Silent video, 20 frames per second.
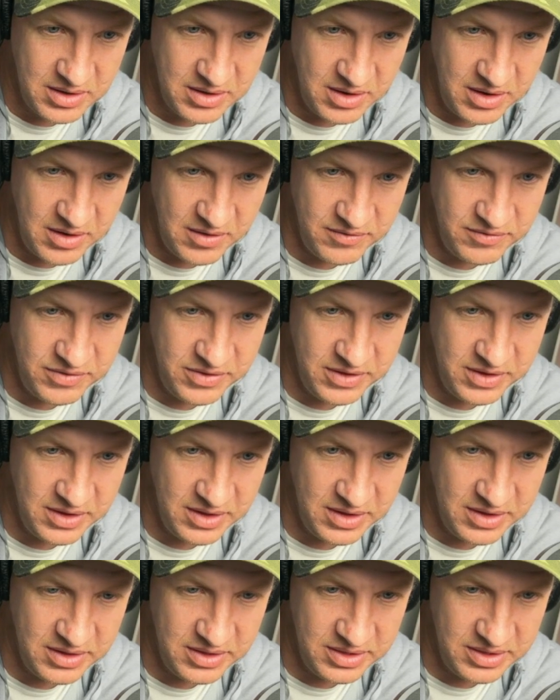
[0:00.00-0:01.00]
of
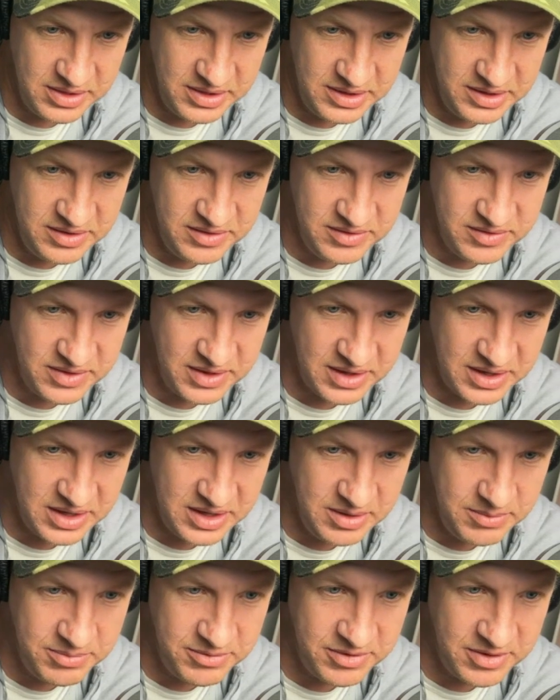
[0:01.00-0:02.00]
the lease that
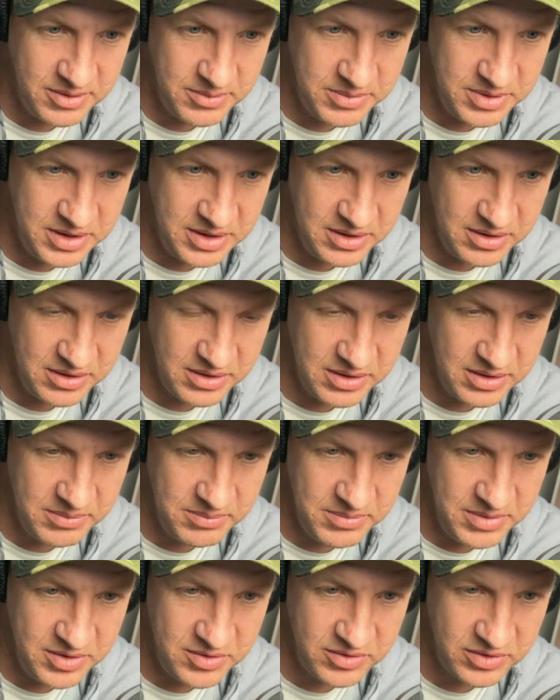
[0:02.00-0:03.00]
keeps them here.
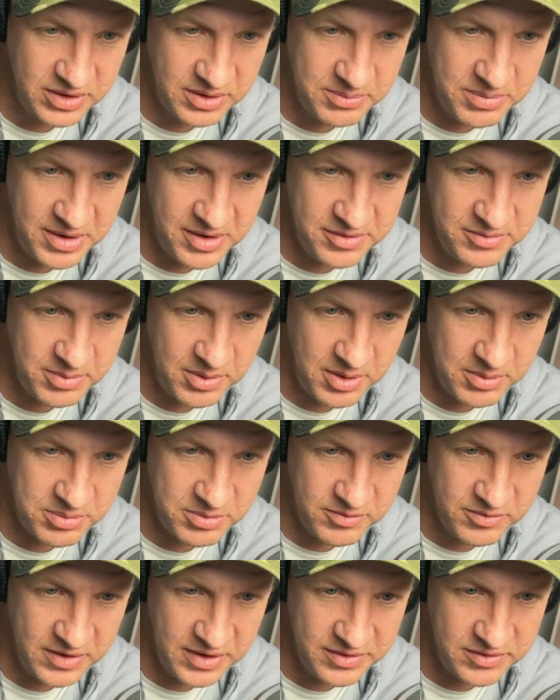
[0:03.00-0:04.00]
Major League Baseball
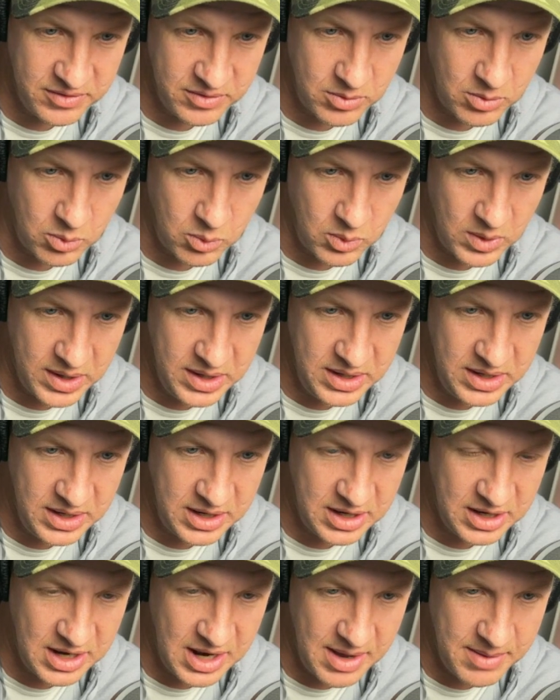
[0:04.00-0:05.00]
provides a great
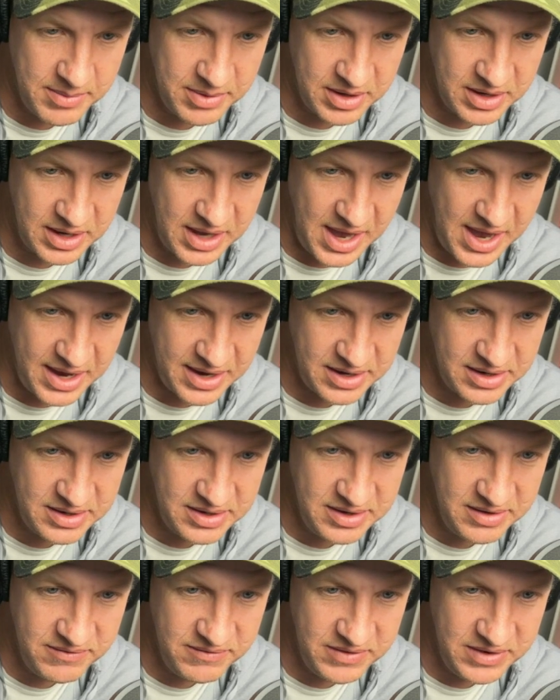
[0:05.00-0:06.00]
economic
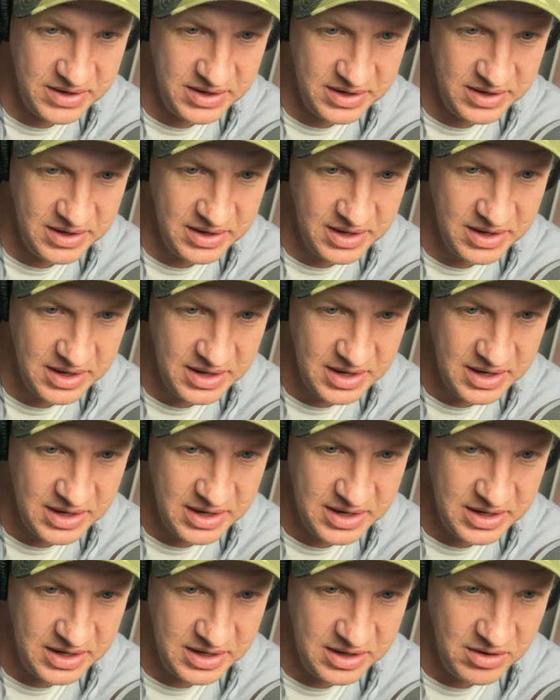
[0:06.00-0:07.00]
activity
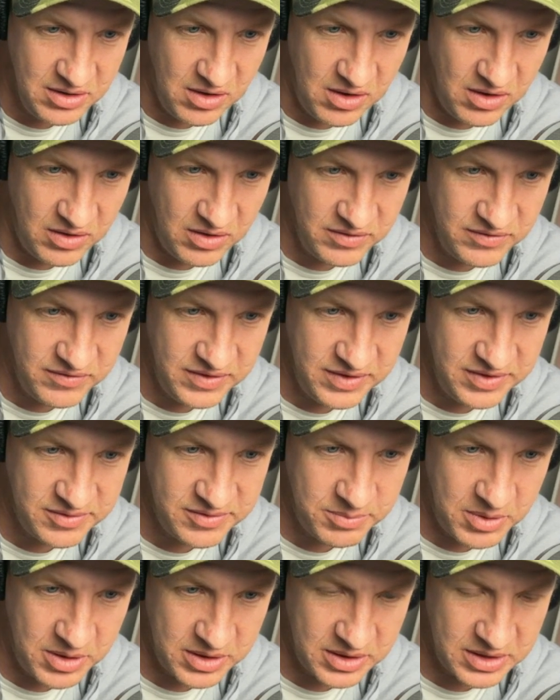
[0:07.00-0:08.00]
in all of its
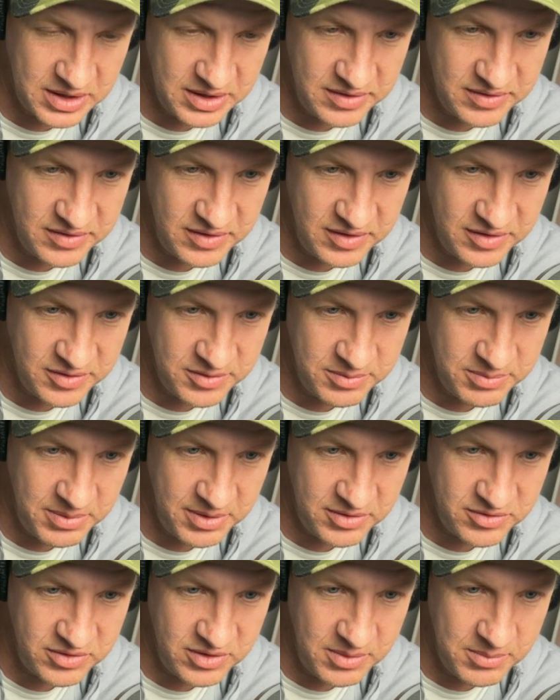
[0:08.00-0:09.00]
markets,
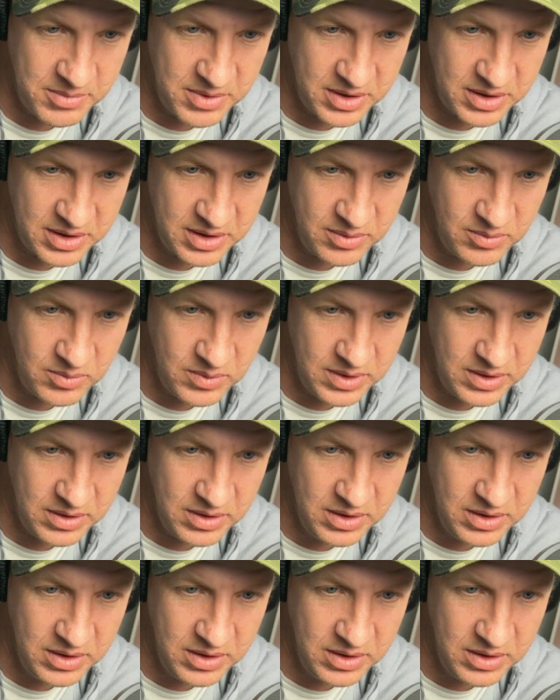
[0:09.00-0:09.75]
especially a market where